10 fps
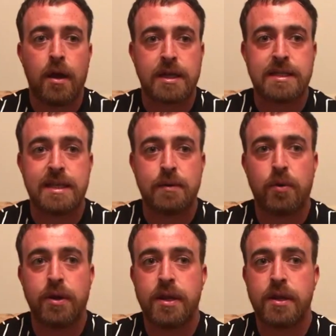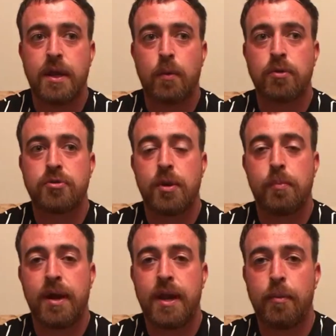I could see why they, they were trying
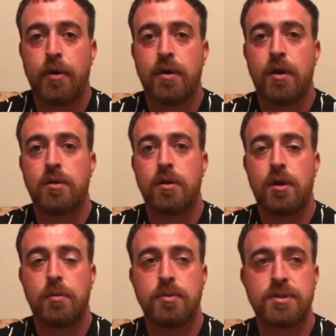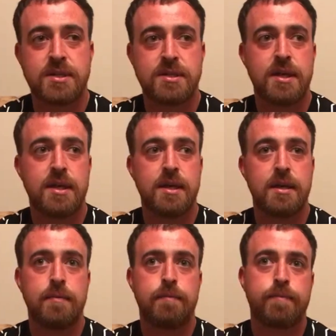to play him all, all, almost as
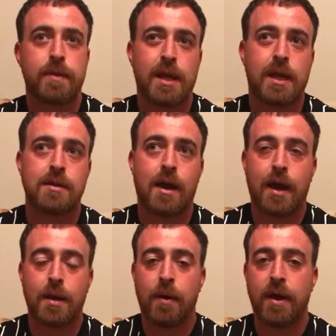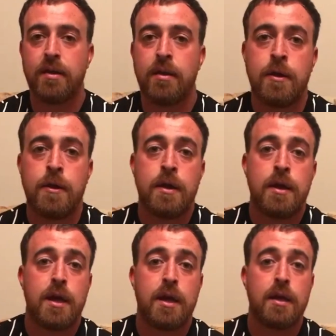a like a target man
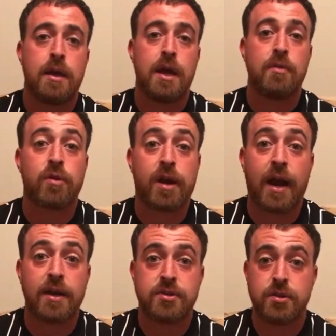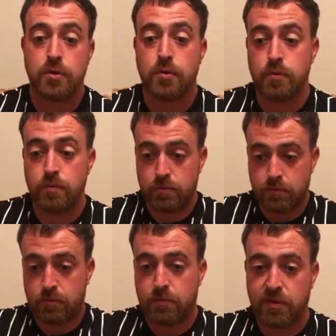in regards to
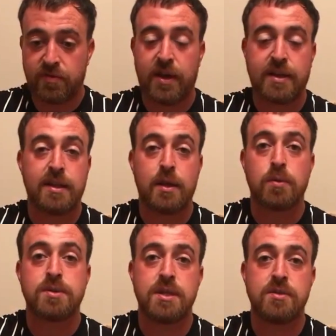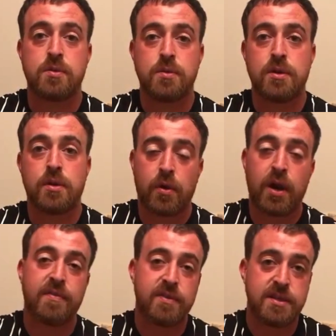the fact that they were sitting so they're
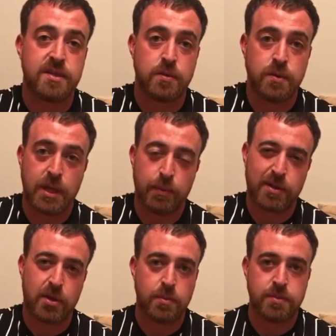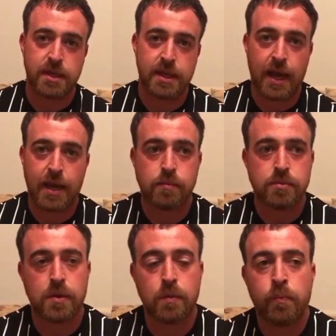going to have to sit so deep at times in the
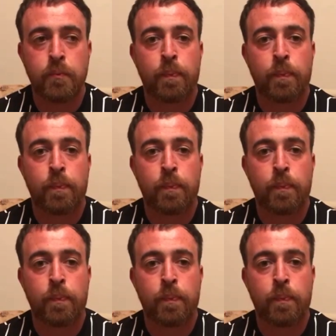game. So